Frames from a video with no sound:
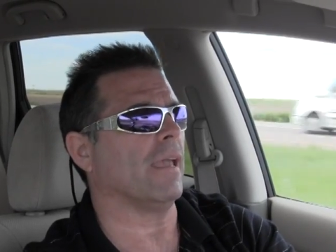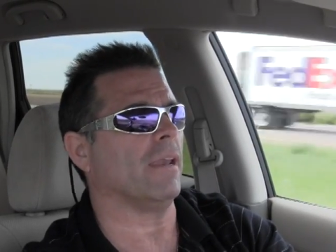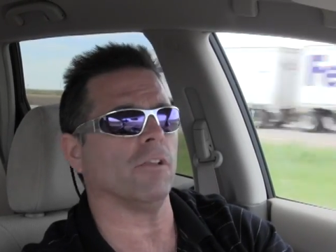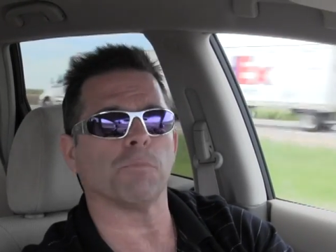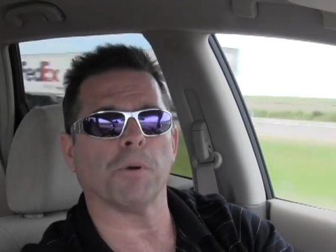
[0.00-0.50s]

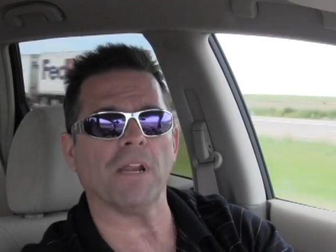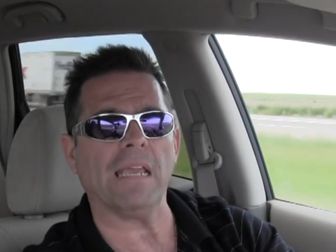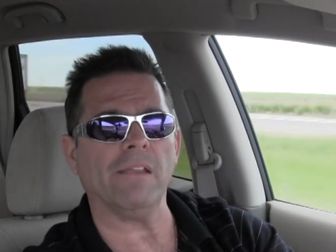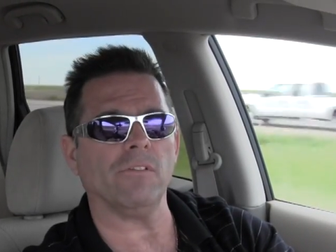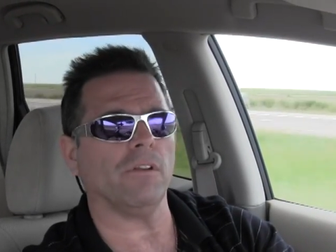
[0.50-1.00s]
and it's pretty
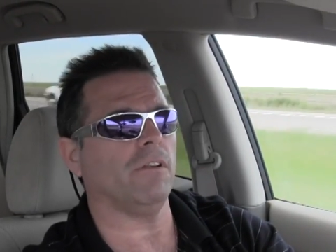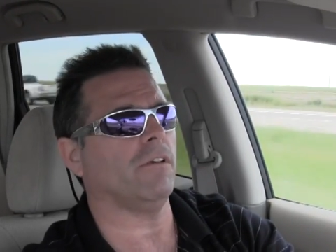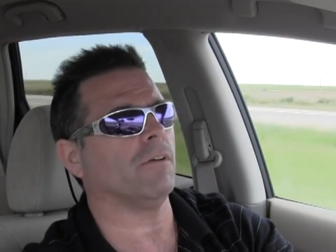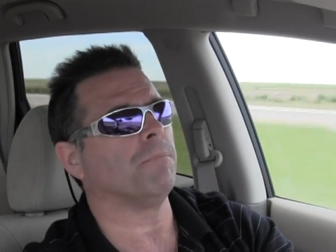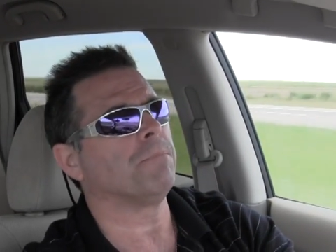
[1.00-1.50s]
easy to
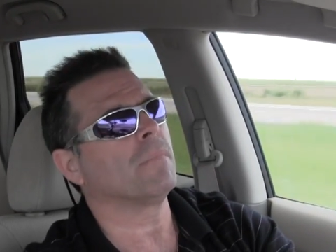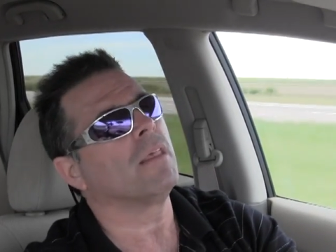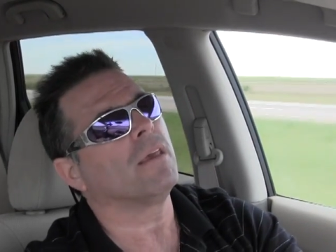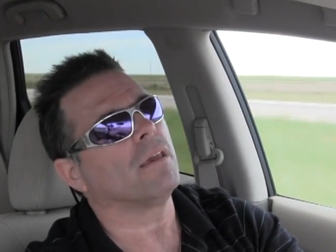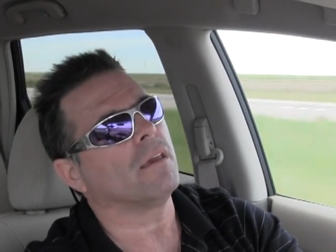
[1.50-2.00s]
do.
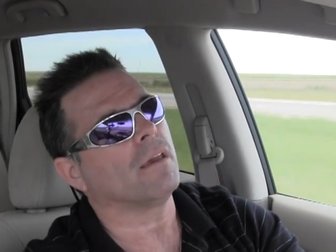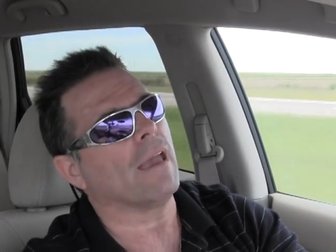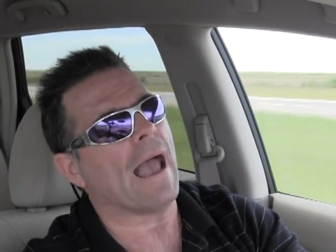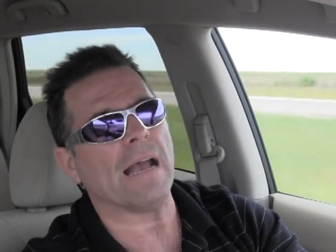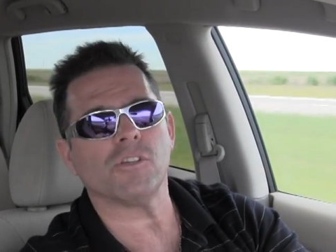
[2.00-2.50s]

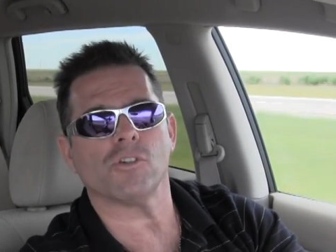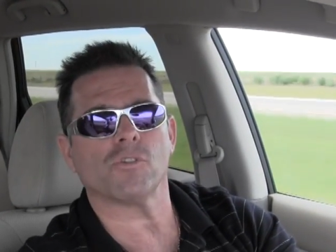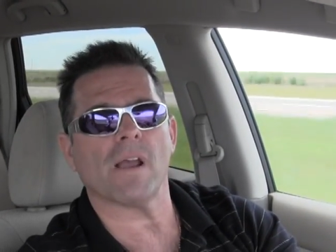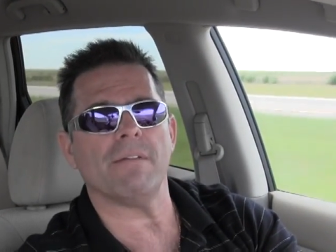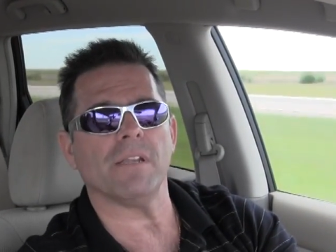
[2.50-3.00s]
As you're
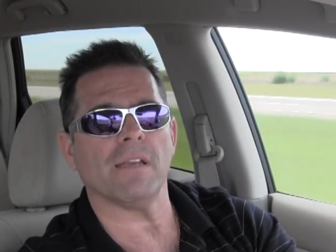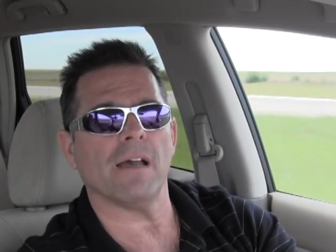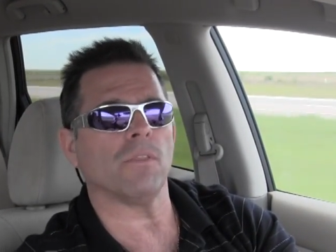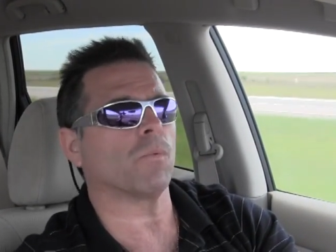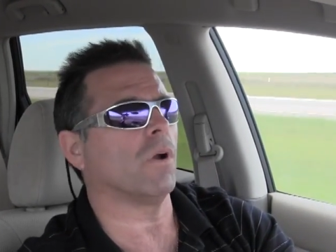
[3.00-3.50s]
driving
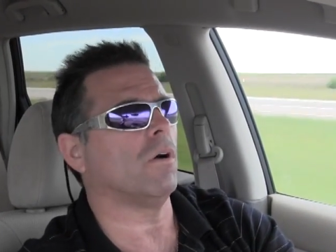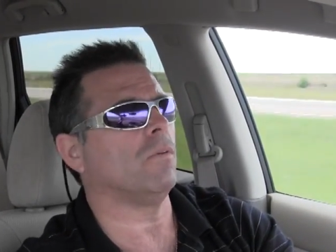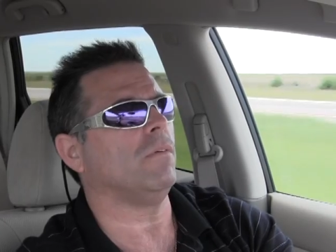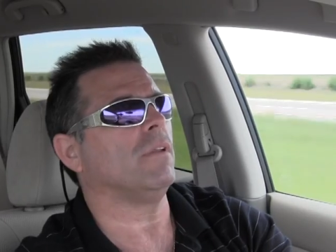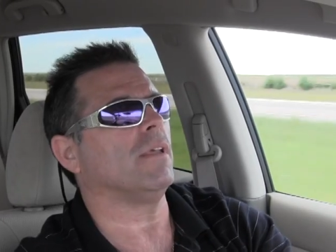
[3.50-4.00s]
down the
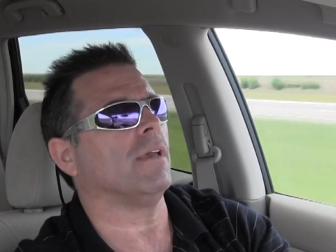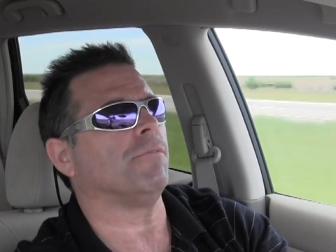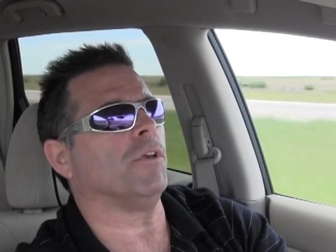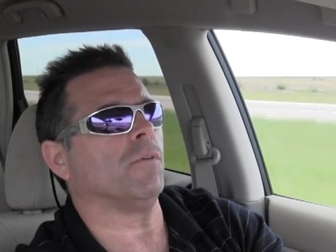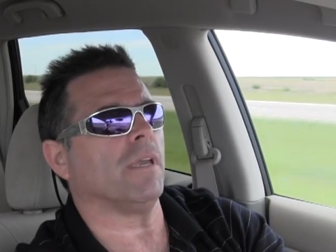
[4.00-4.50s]
road,
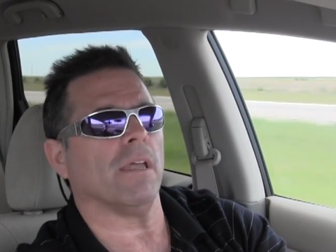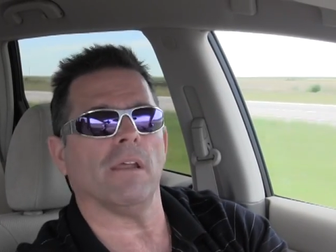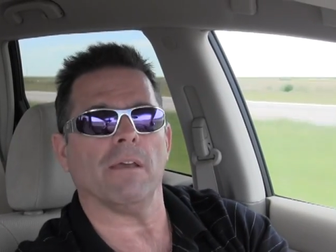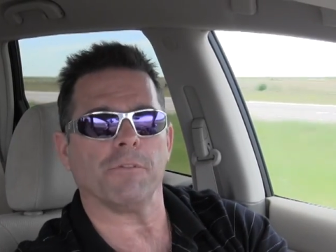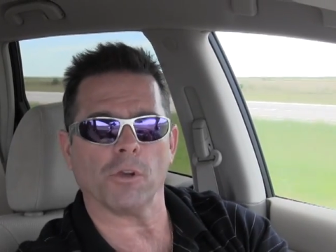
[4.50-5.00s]
if
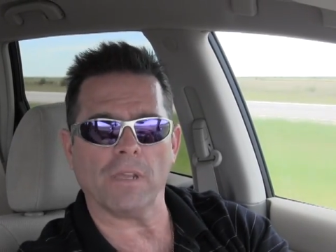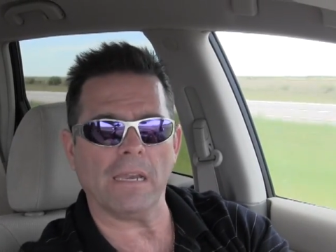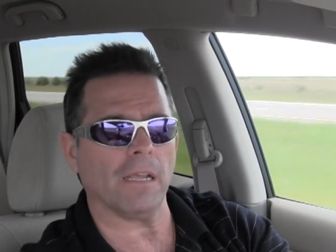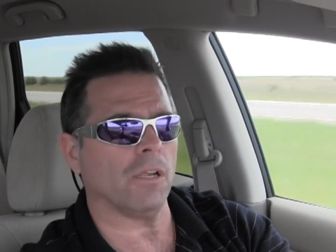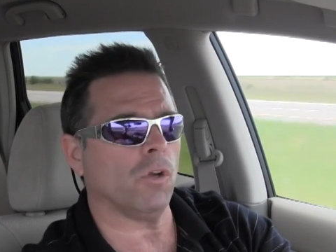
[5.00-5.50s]
you're
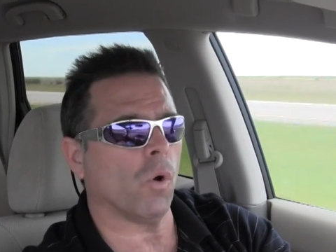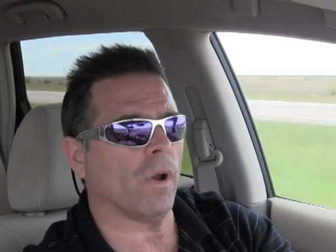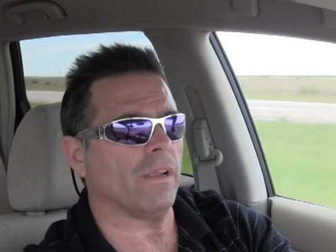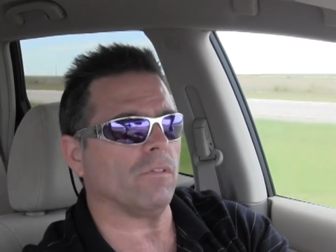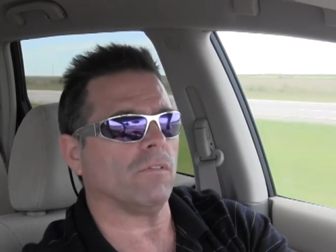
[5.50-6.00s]
getting a
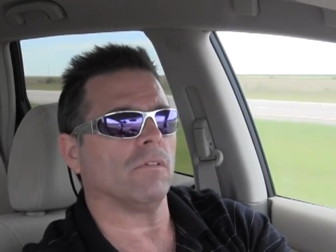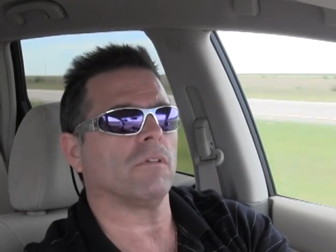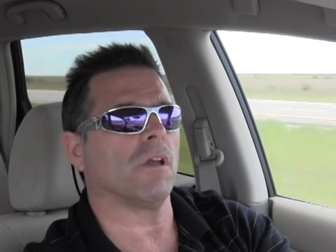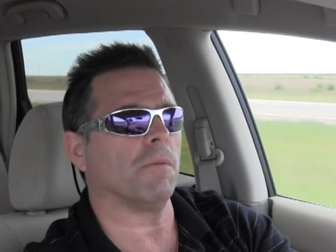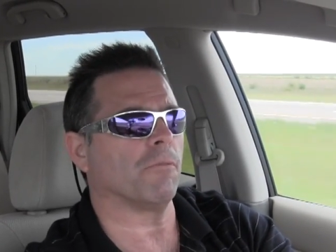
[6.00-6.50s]
noise
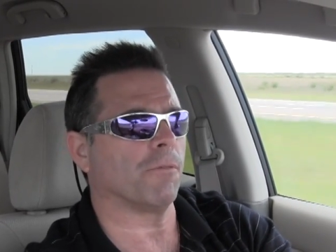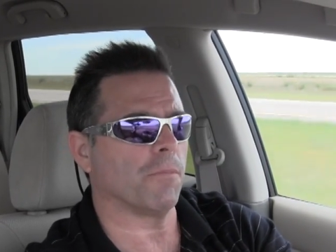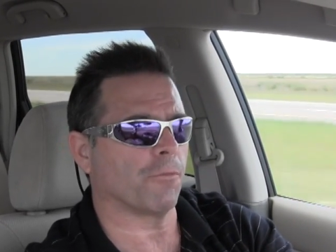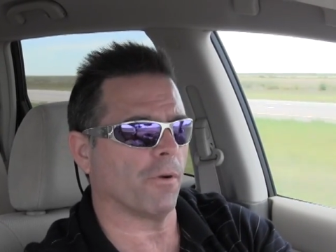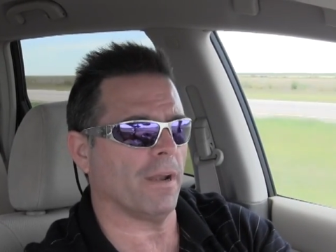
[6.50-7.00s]
coming from
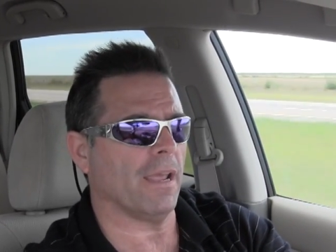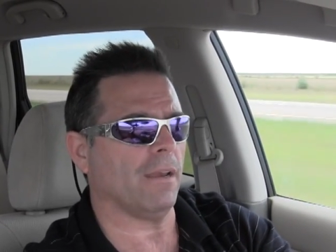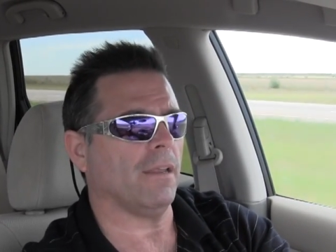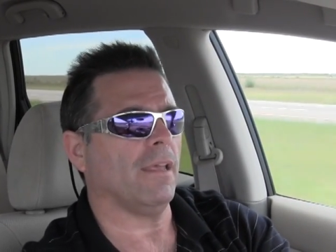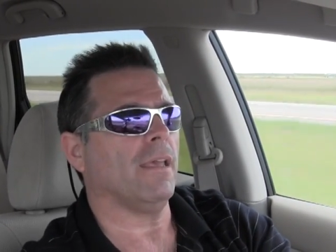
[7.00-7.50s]
the front
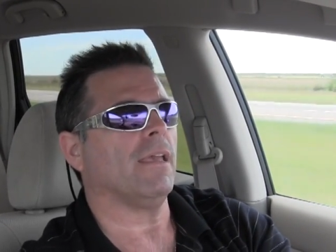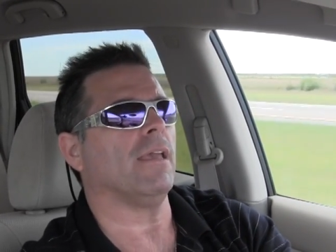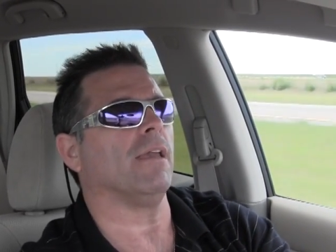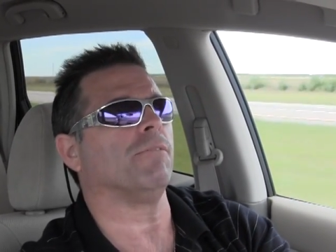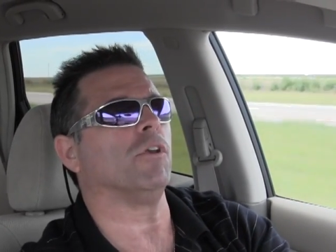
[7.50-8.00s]

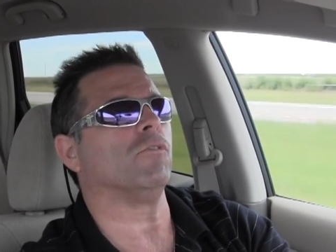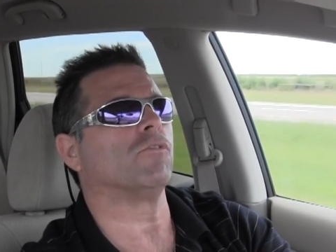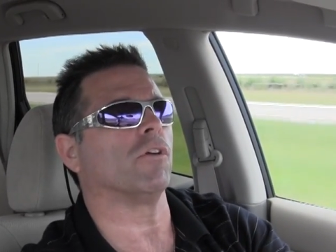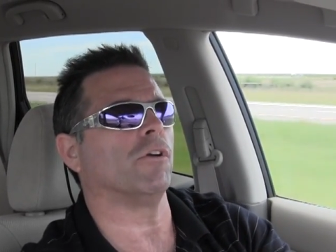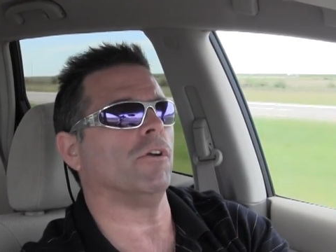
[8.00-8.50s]
end, if you
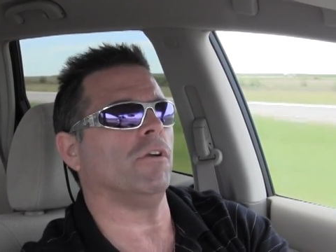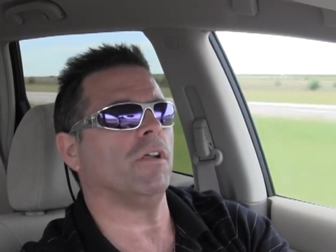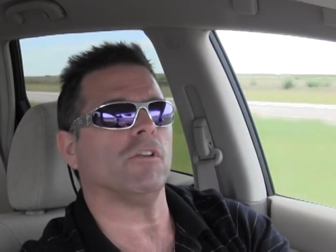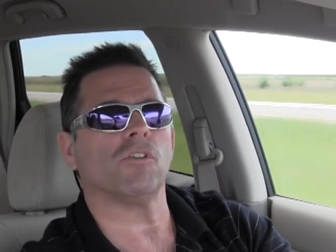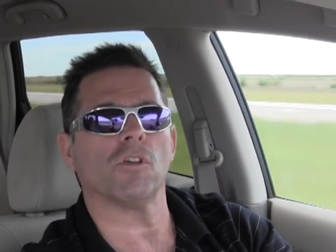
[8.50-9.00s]

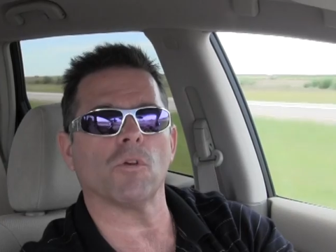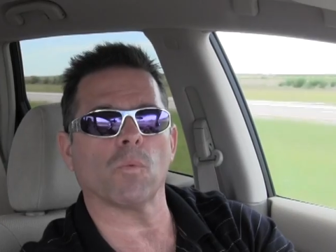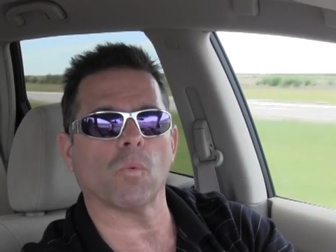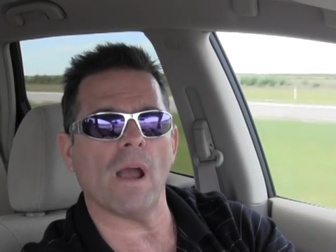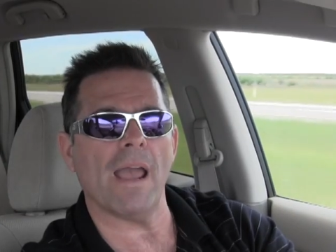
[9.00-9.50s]
turn to the
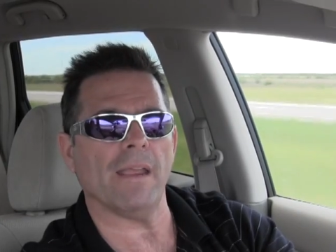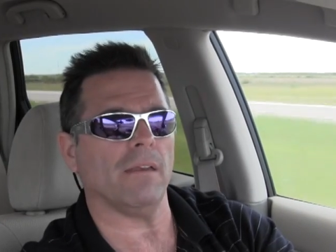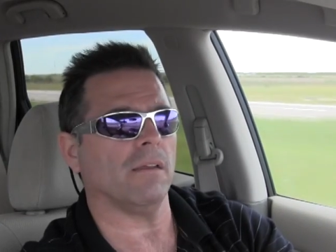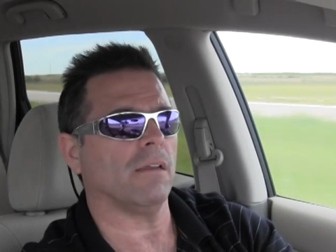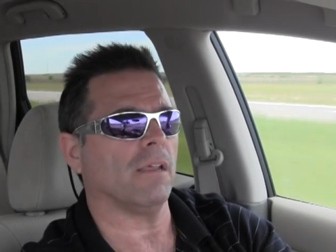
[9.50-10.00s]
right
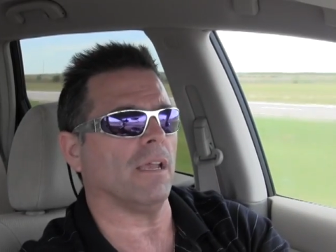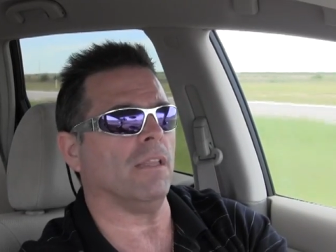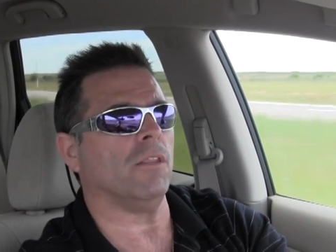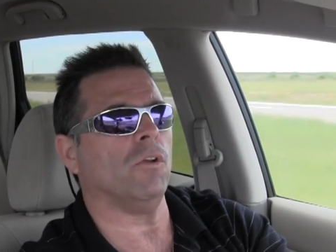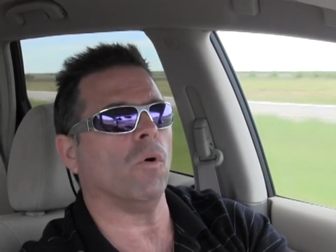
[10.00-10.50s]

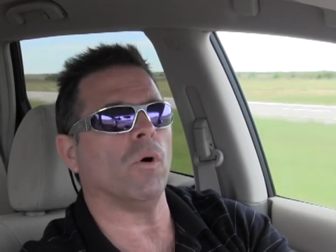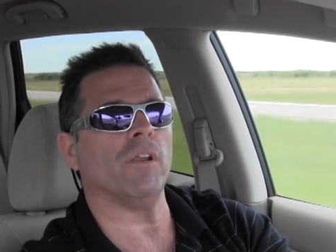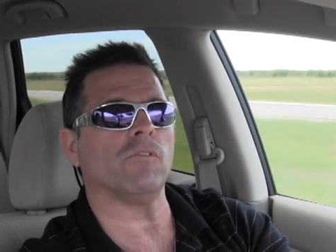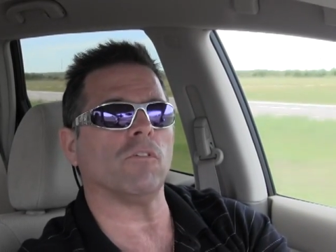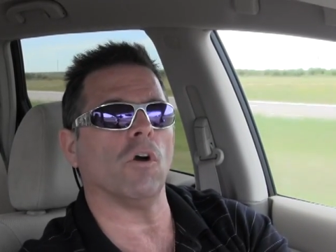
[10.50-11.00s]
and the
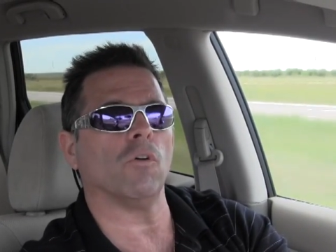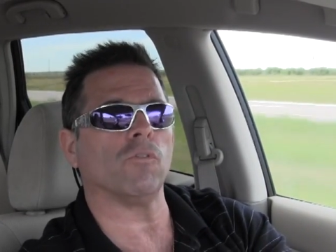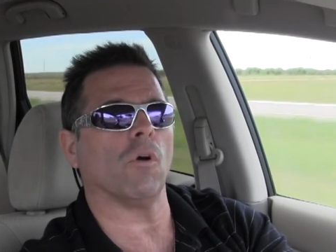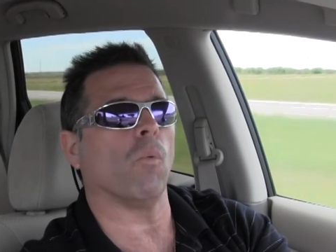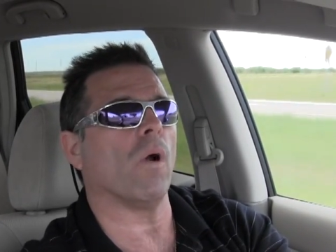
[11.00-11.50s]
noise
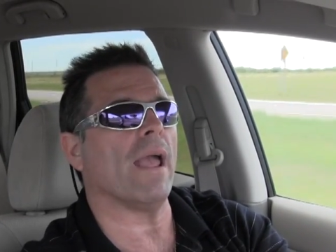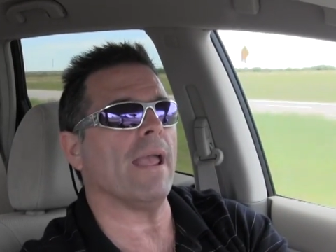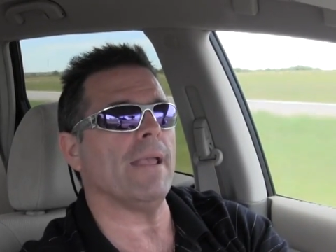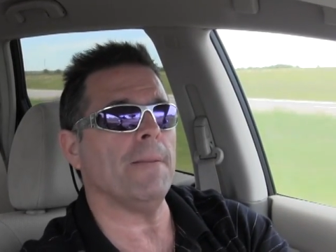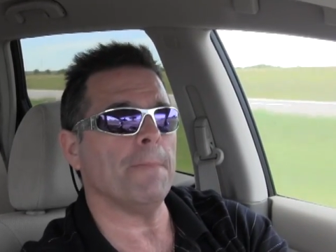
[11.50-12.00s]
goes
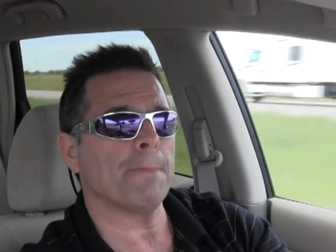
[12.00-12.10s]
away,